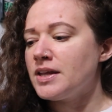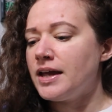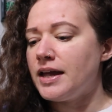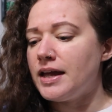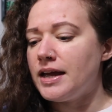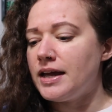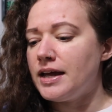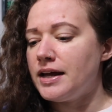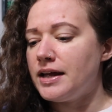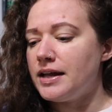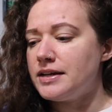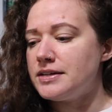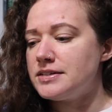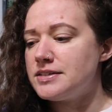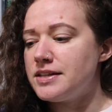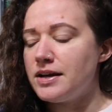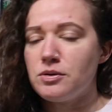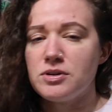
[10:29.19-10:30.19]
And
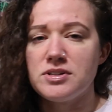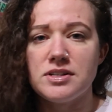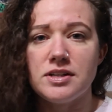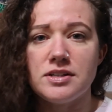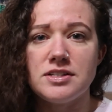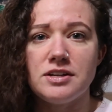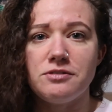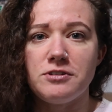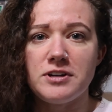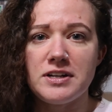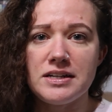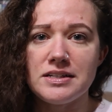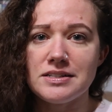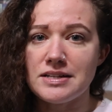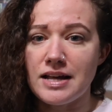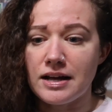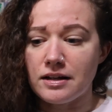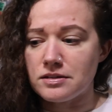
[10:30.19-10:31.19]
there was a
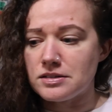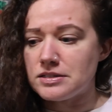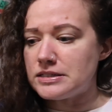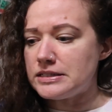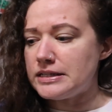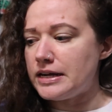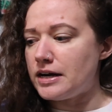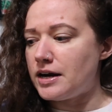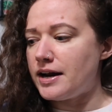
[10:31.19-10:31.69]
Tiffany's necklace in there,